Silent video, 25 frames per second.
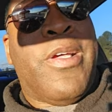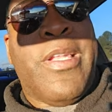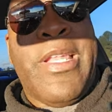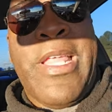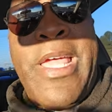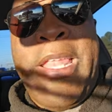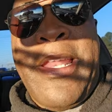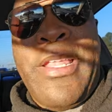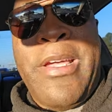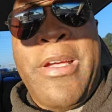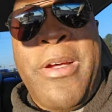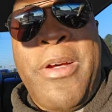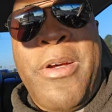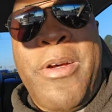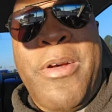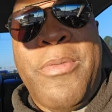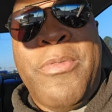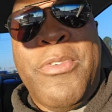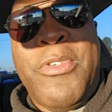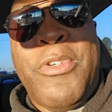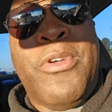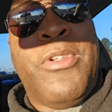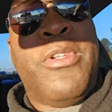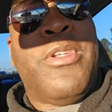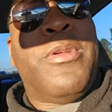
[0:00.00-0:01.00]
that
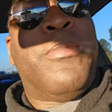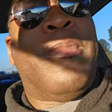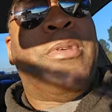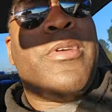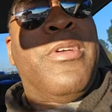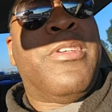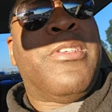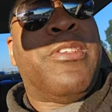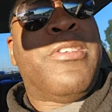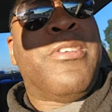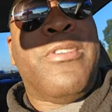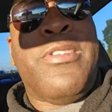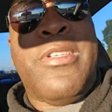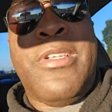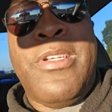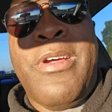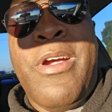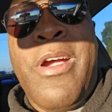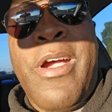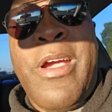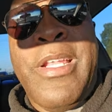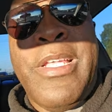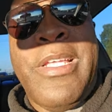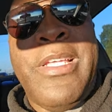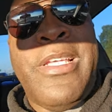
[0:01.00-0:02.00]
um Joe, Joe
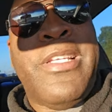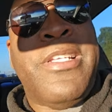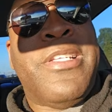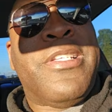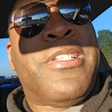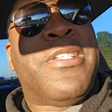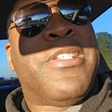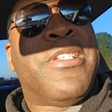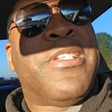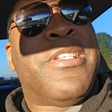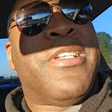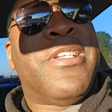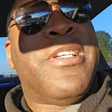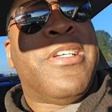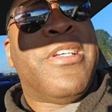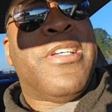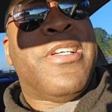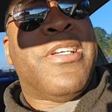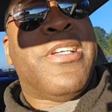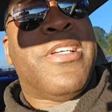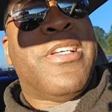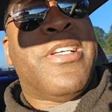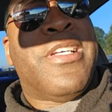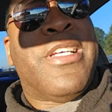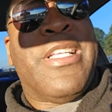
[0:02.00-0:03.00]
Lunardi's
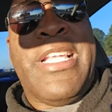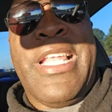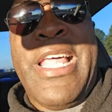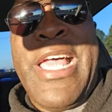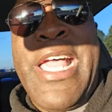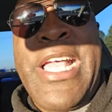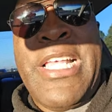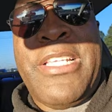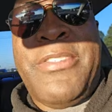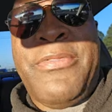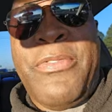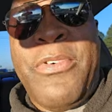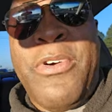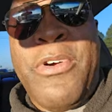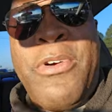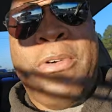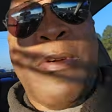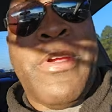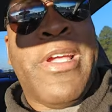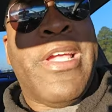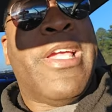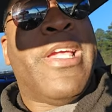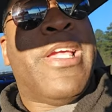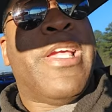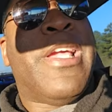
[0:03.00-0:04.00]
last
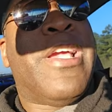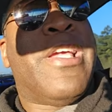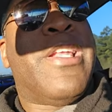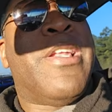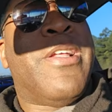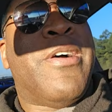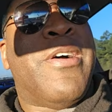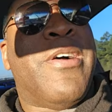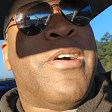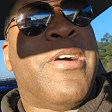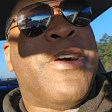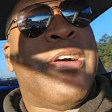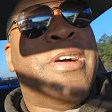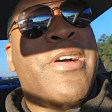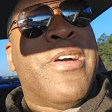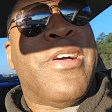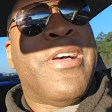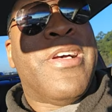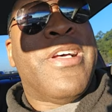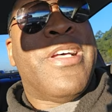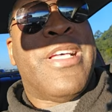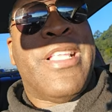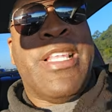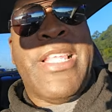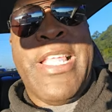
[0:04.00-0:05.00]
four in or
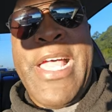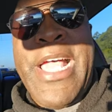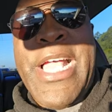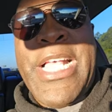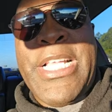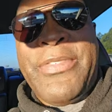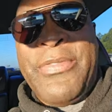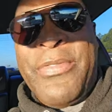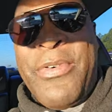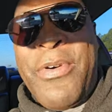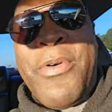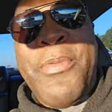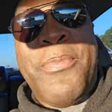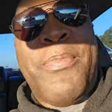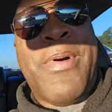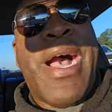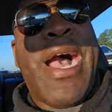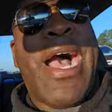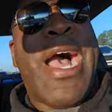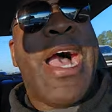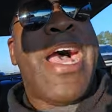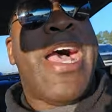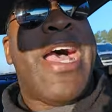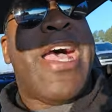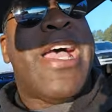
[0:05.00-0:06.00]
last four
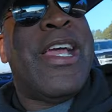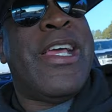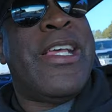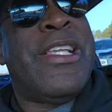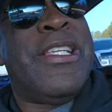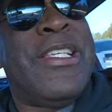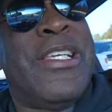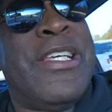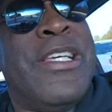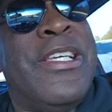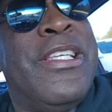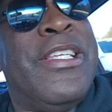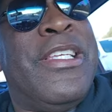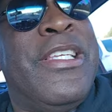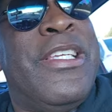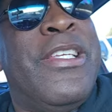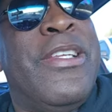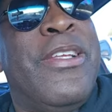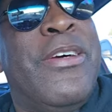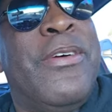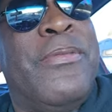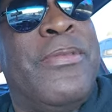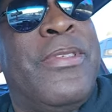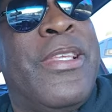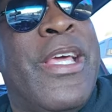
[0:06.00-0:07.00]
byes and you
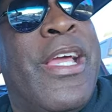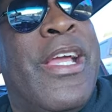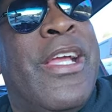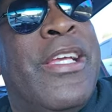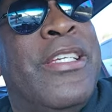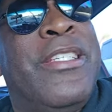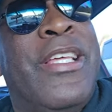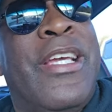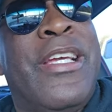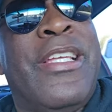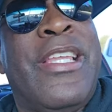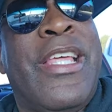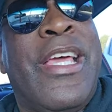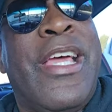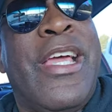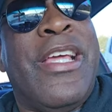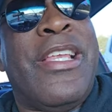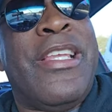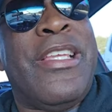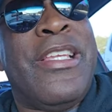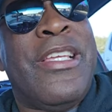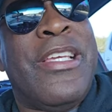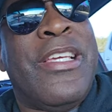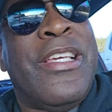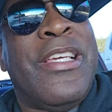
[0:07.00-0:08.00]
know things like
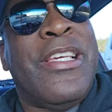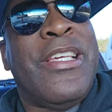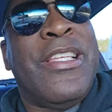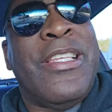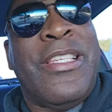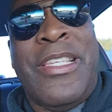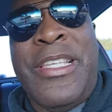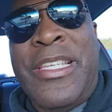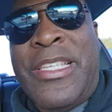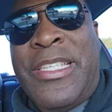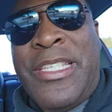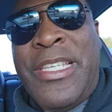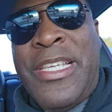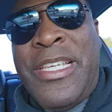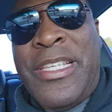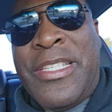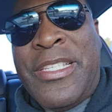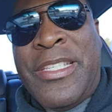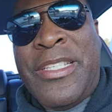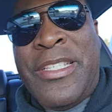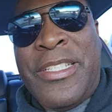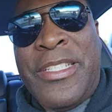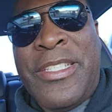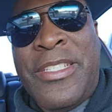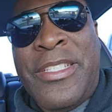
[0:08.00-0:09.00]
that this
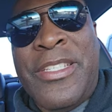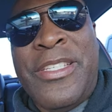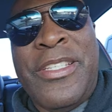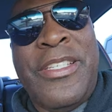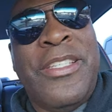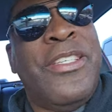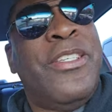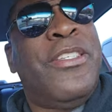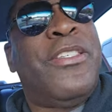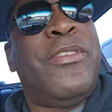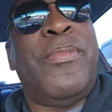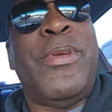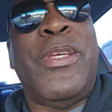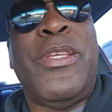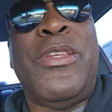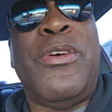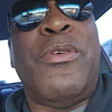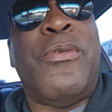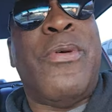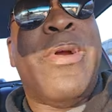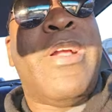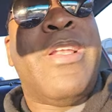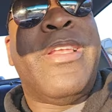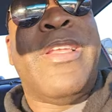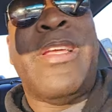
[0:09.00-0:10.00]
season. You should be
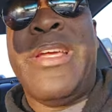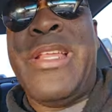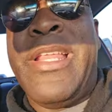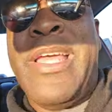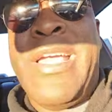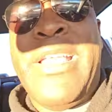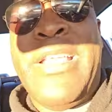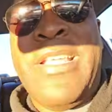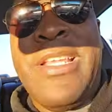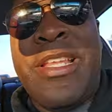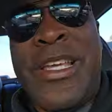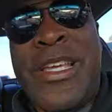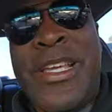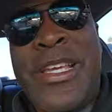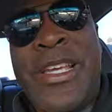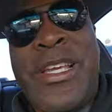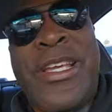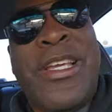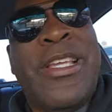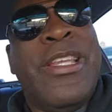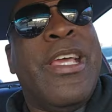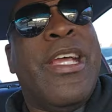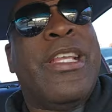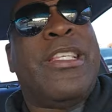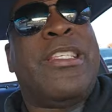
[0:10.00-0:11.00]
nowhere near that
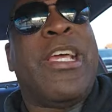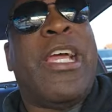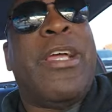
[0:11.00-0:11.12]
that